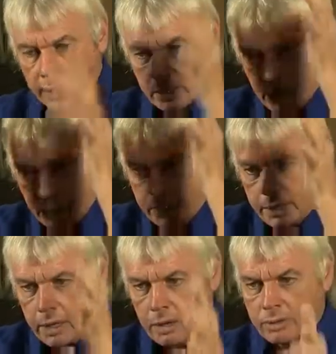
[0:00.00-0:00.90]
can only
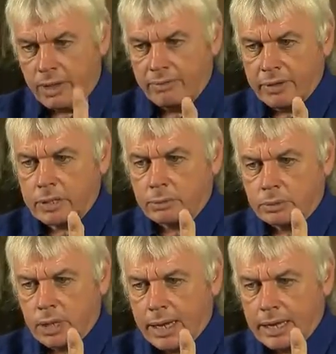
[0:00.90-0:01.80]
decode their
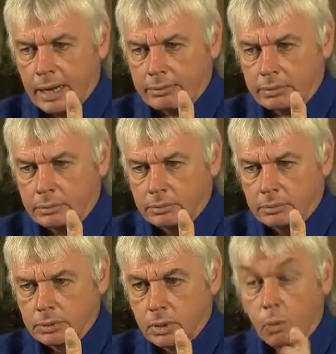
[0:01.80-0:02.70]
visible light level,
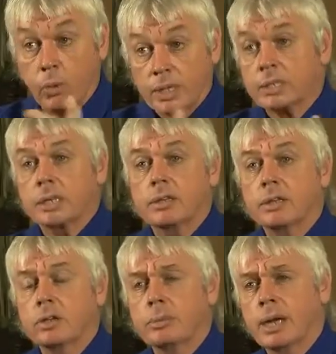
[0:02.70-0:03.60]
we see the
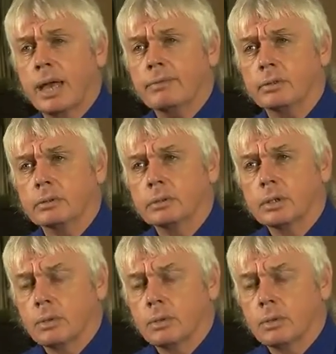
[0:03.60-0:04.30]
human level.